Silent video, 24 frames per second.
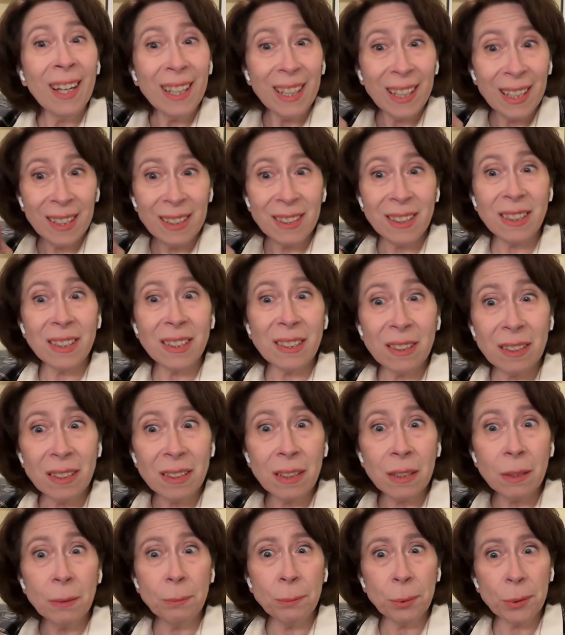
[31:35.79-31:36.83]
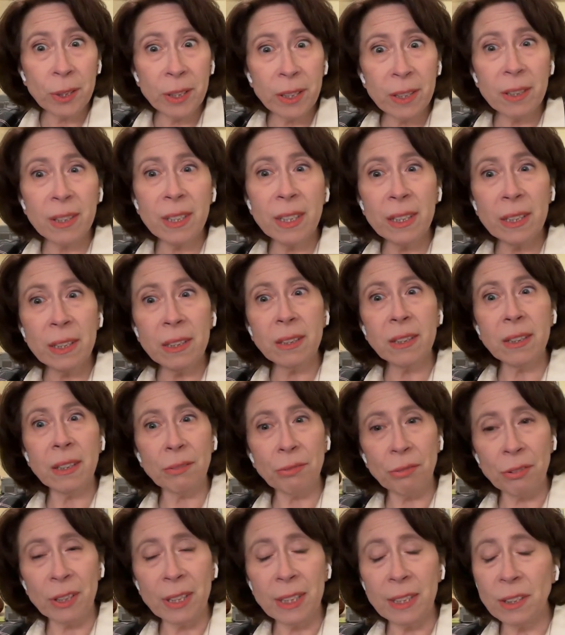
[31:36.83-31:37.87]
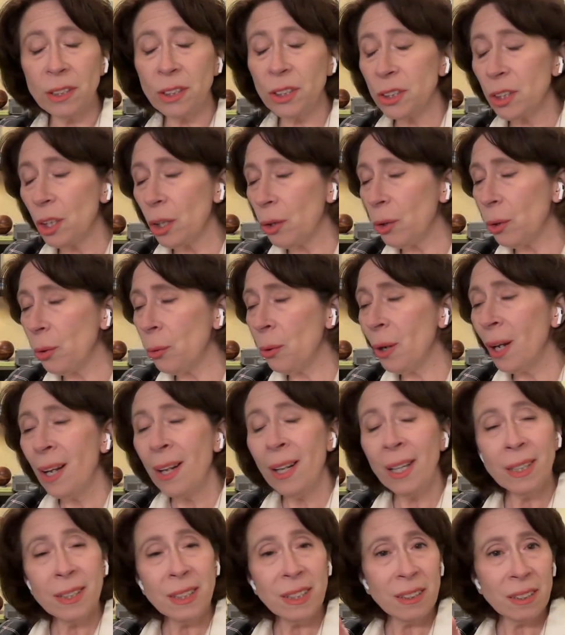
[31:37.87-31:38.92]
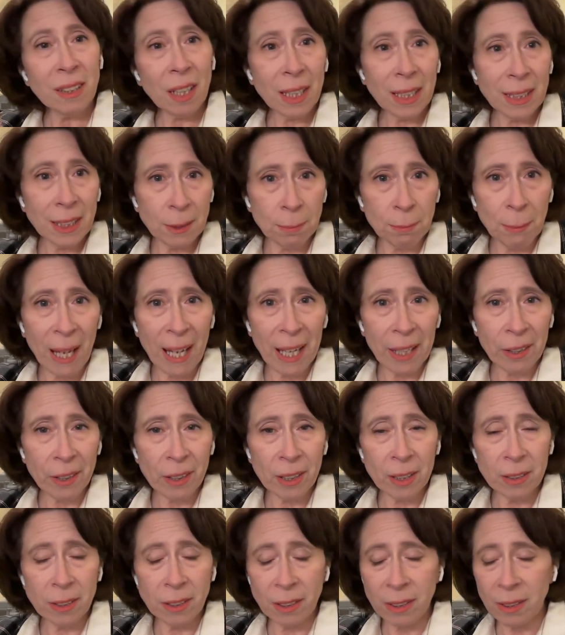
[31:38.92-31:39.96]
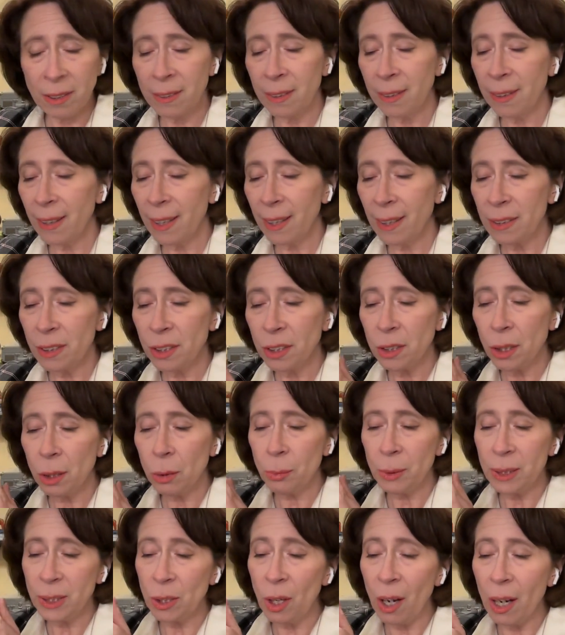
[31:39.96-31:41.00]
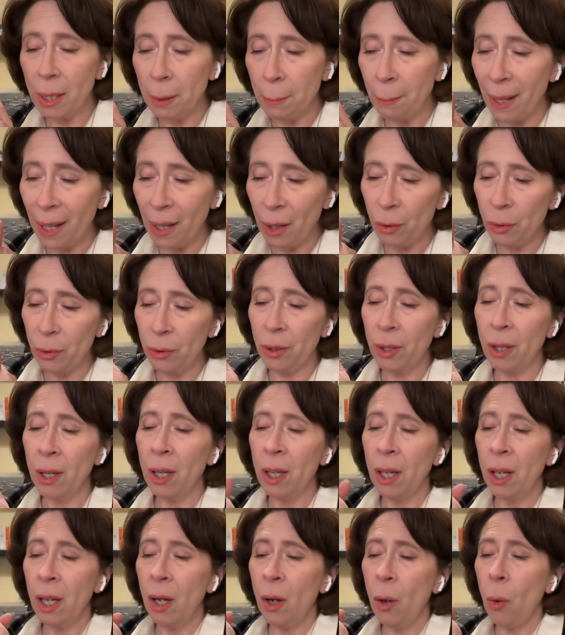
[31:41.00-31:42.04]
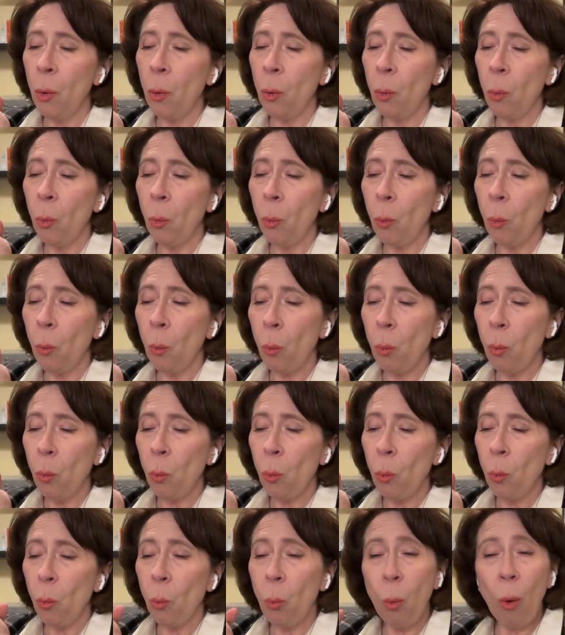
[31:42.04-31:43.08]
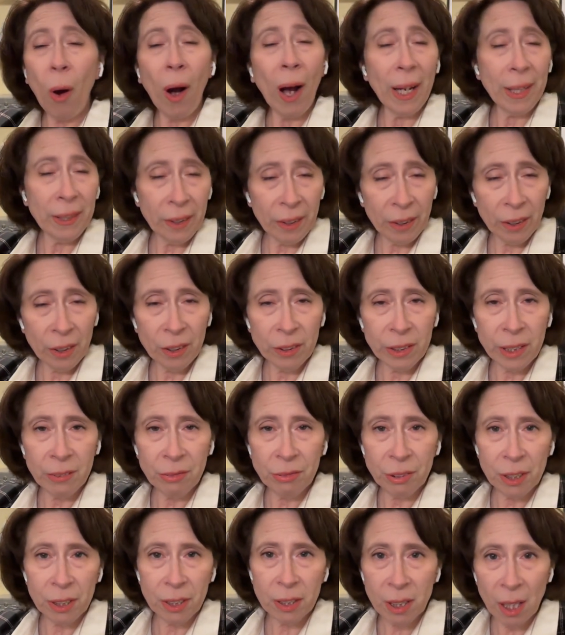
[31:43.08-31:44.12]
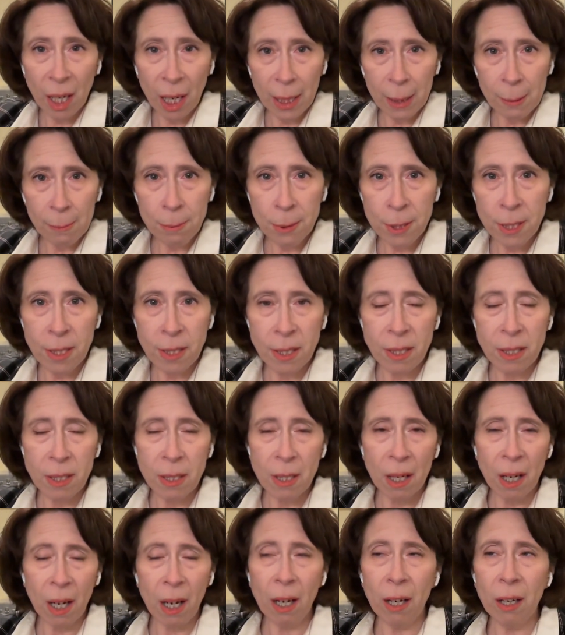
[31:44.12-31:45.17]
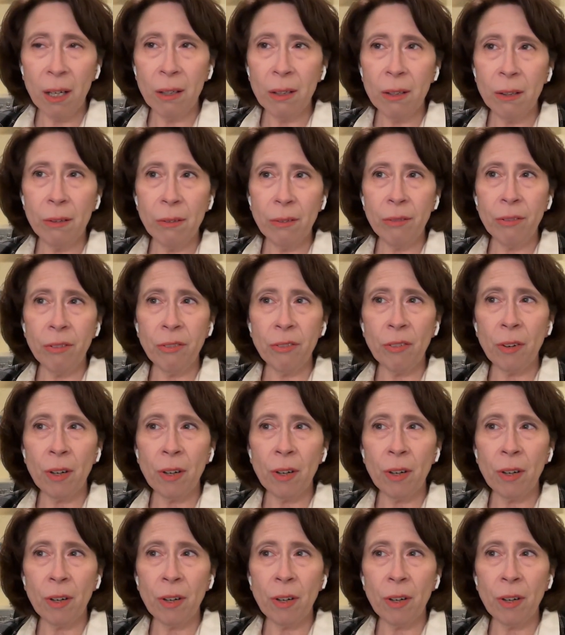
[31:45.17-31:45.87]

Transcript: It's completely different. So size matters. So we talk about why there are different types of